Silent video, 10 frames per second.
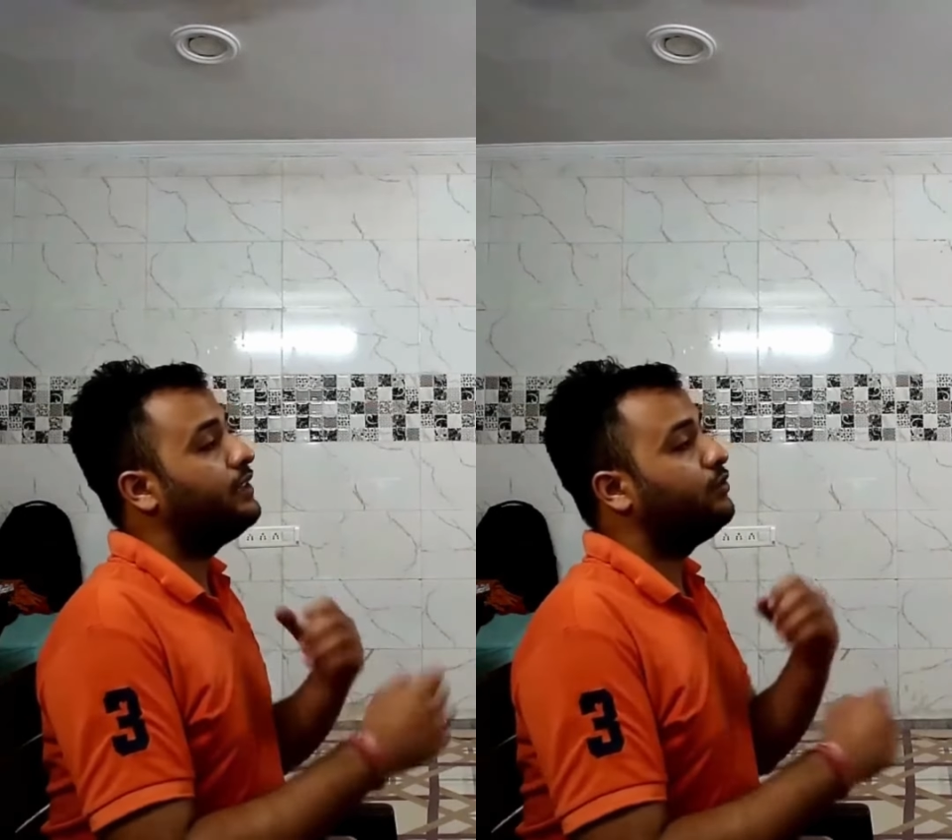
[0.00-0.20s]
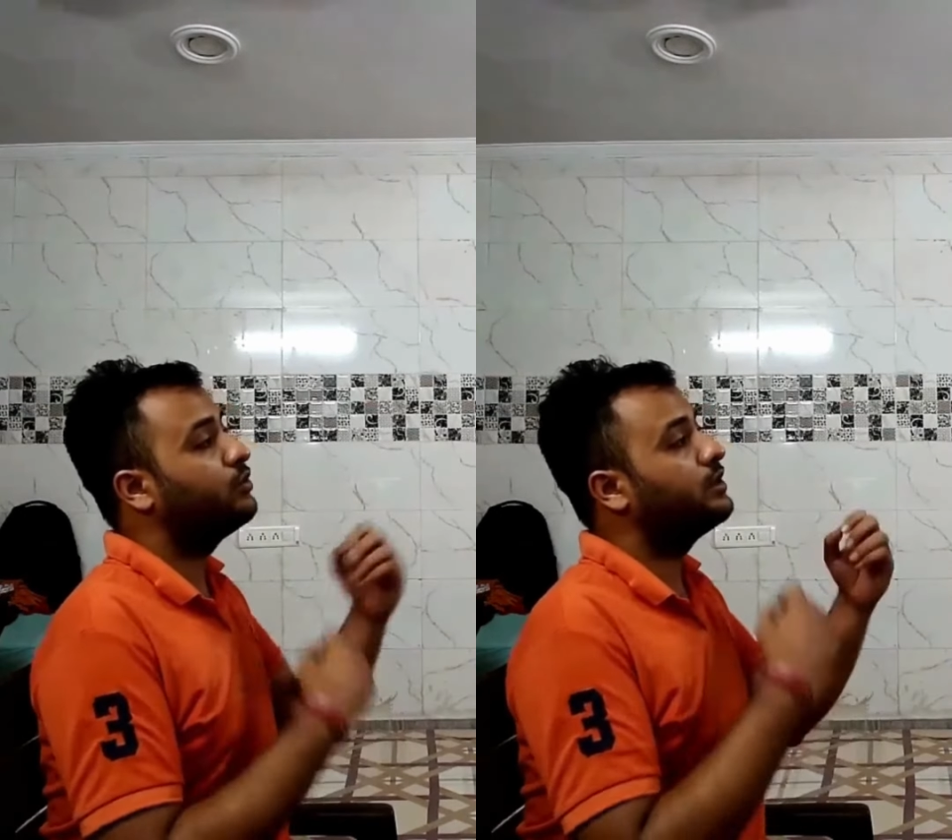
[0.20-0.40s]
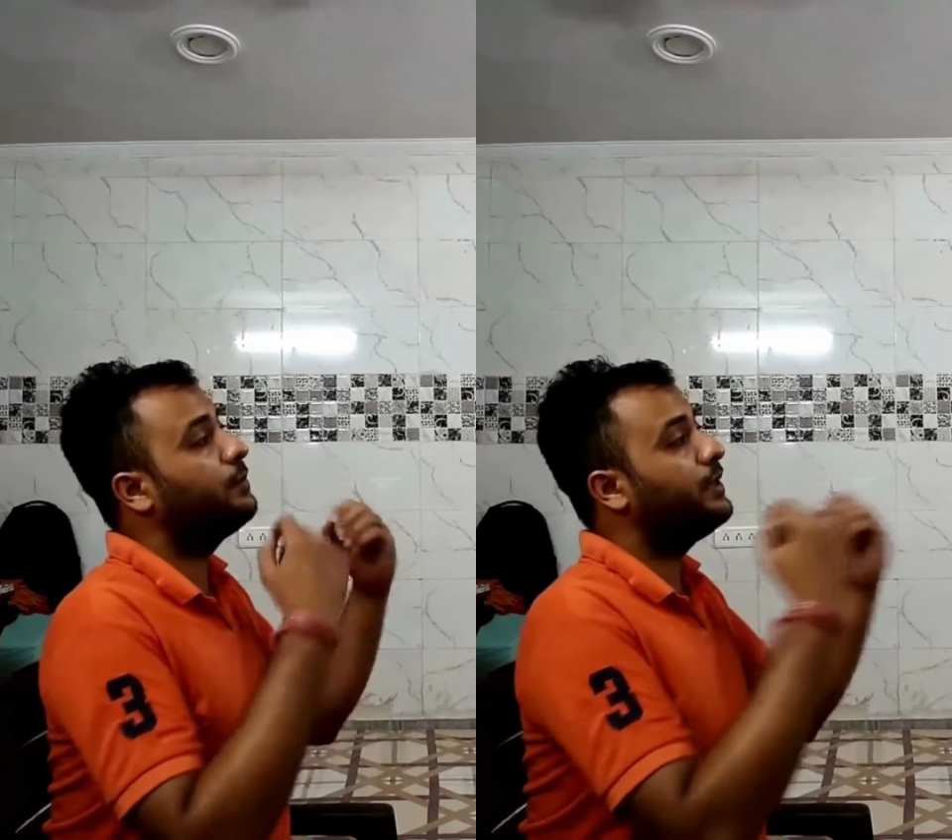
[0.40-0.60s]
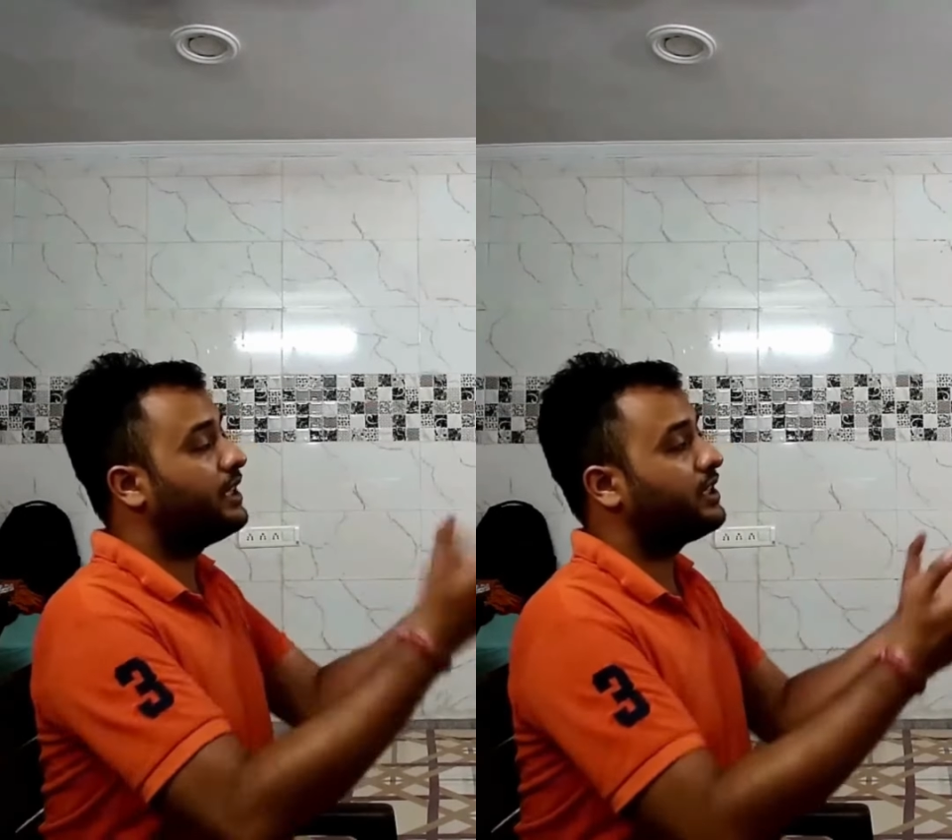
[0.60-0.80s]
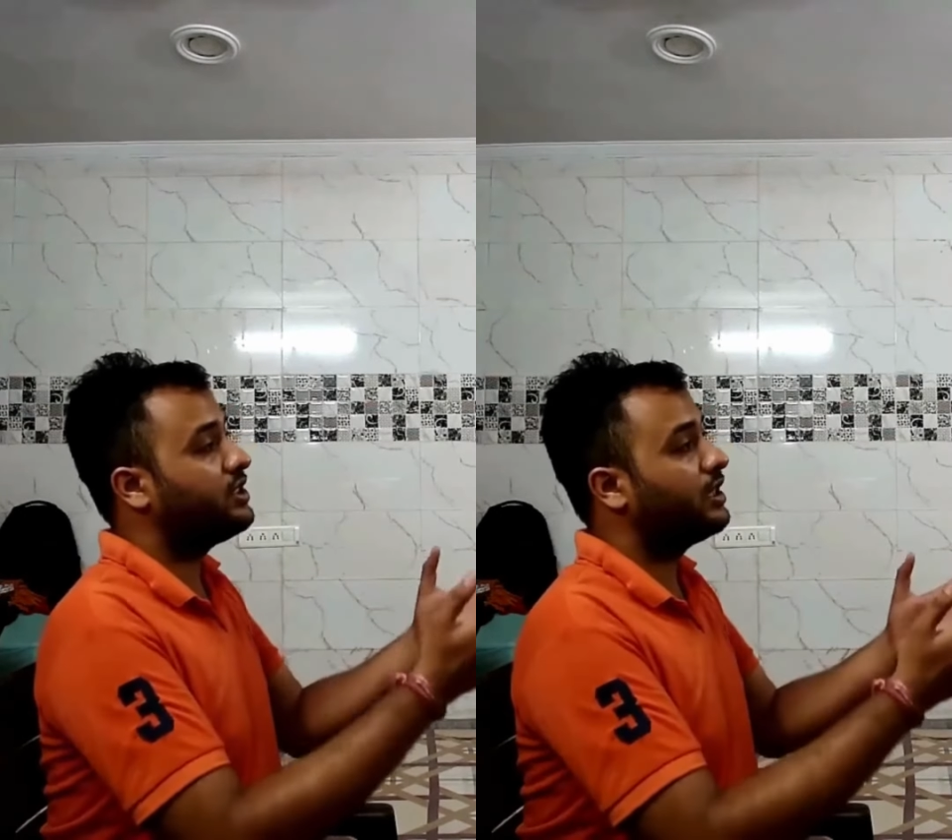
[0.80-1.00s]
you the
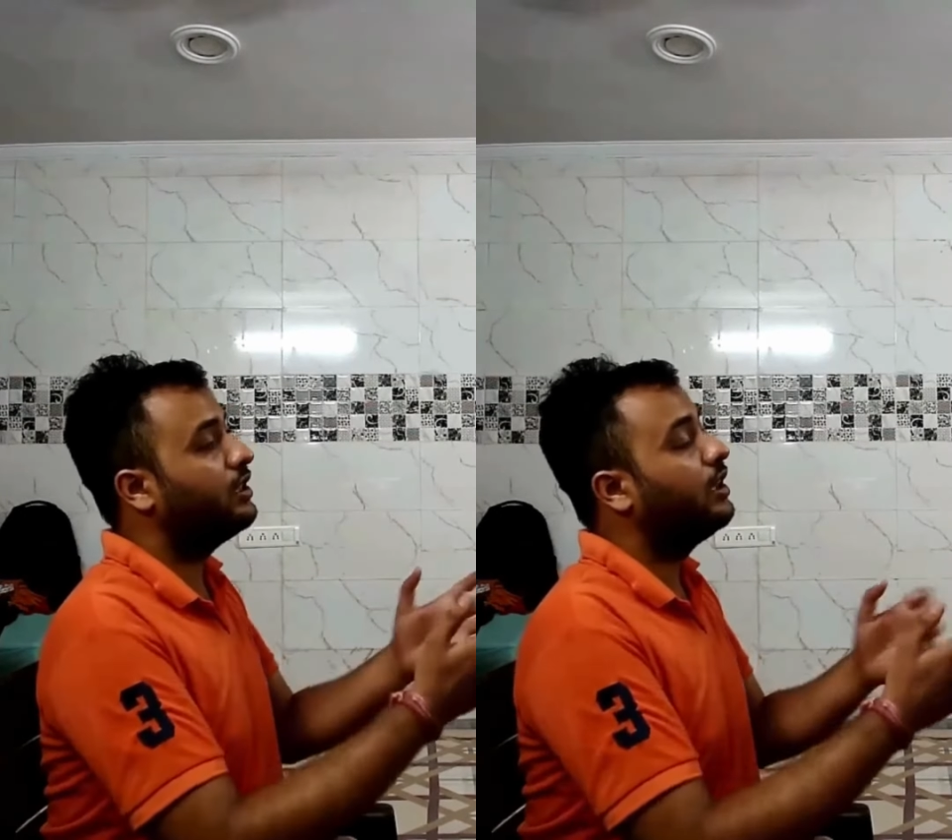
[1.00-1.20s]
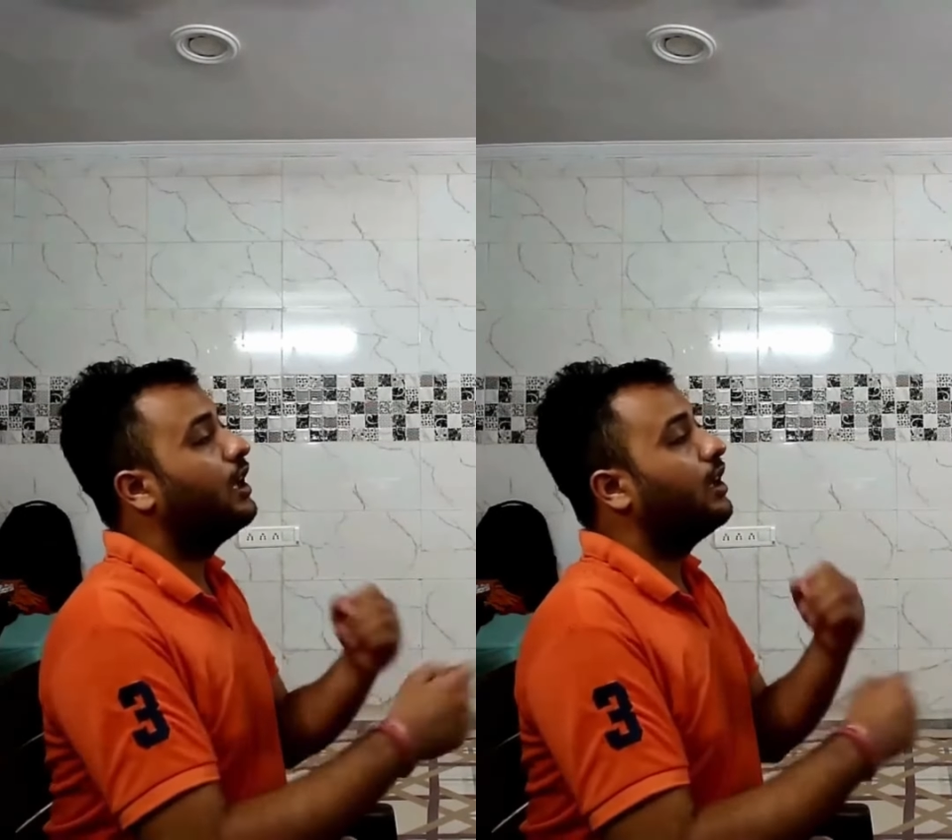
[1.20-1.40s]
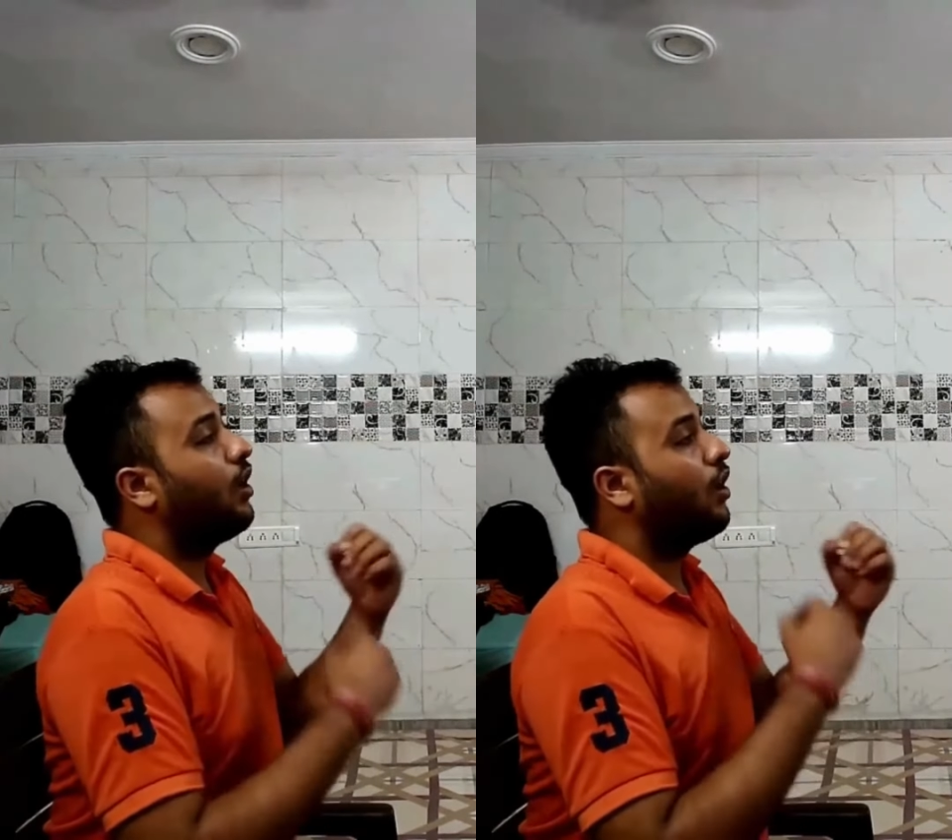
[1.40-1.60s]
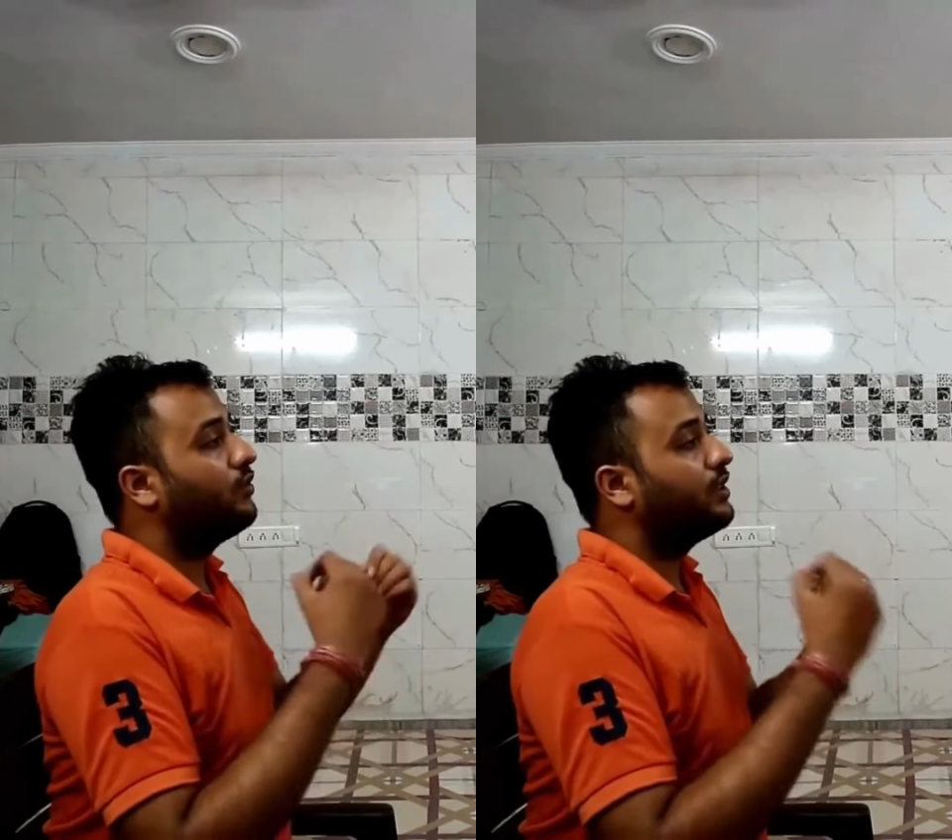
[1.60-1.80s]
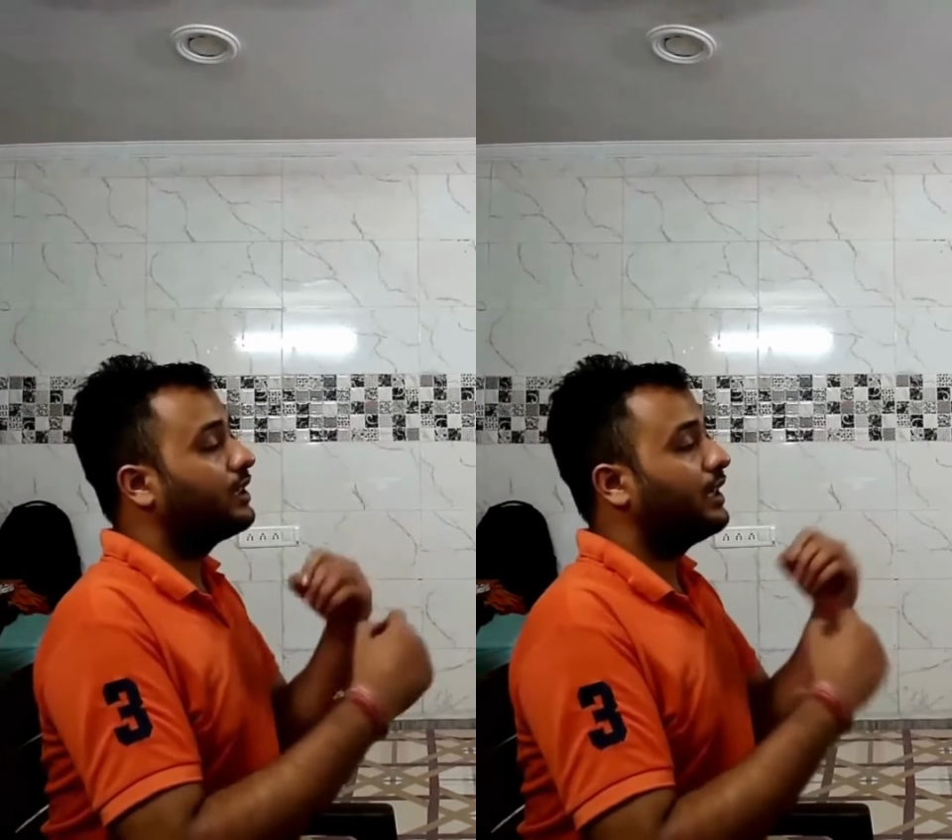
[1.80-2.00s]
prediction of
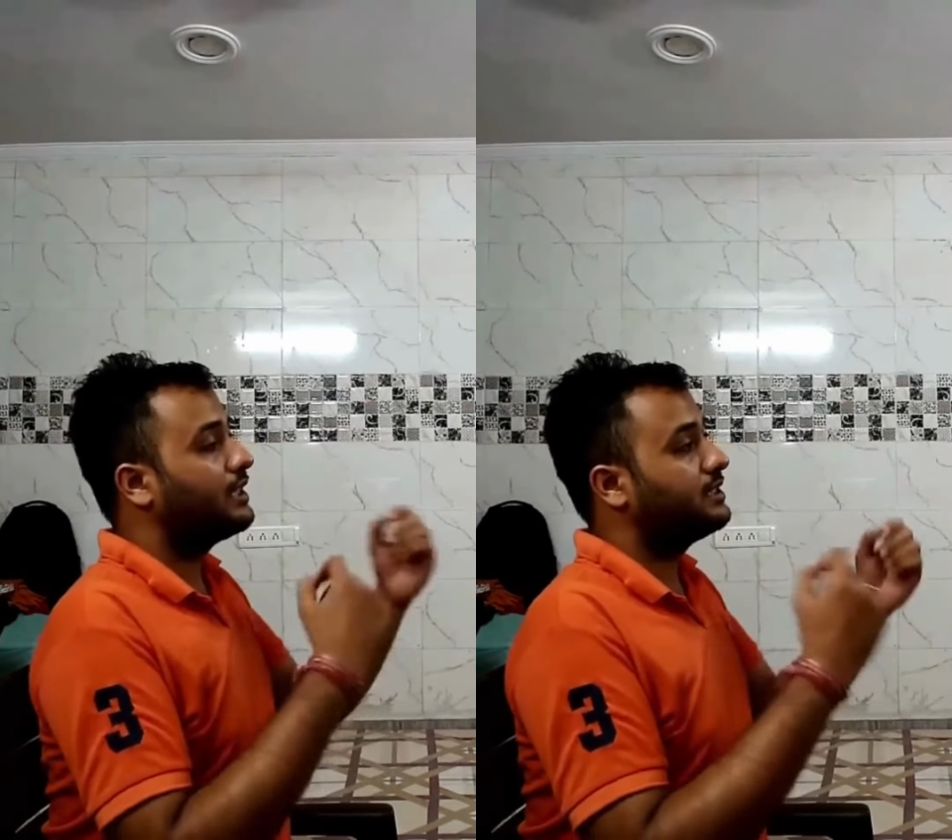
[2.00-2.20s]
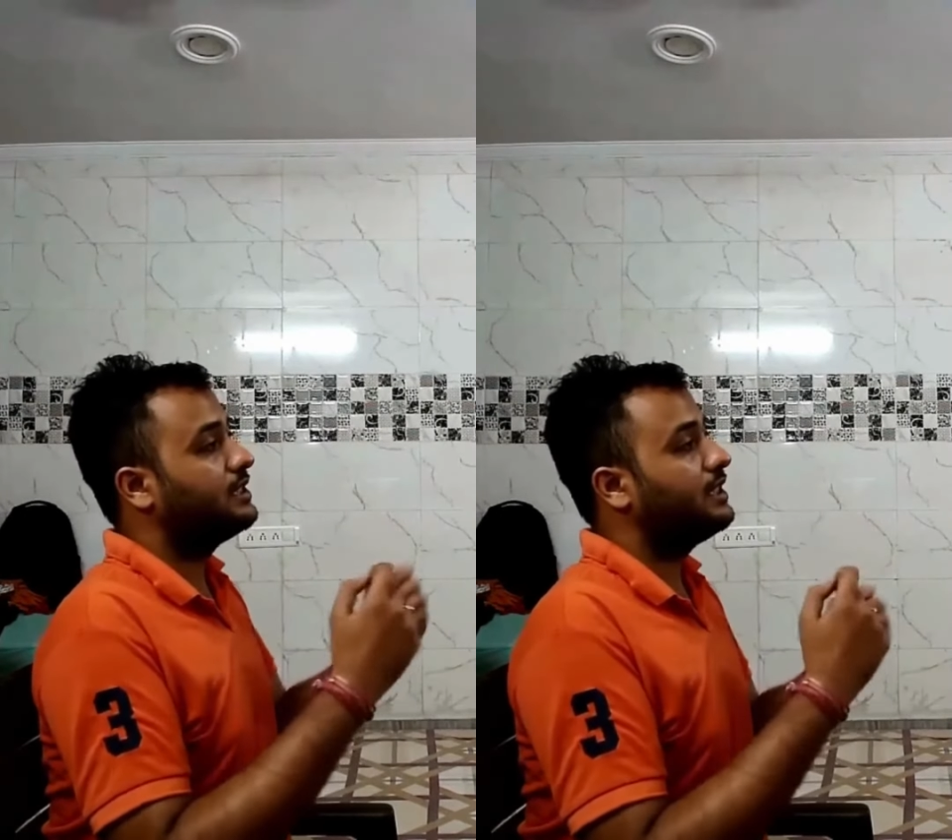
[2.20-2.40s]
the classes.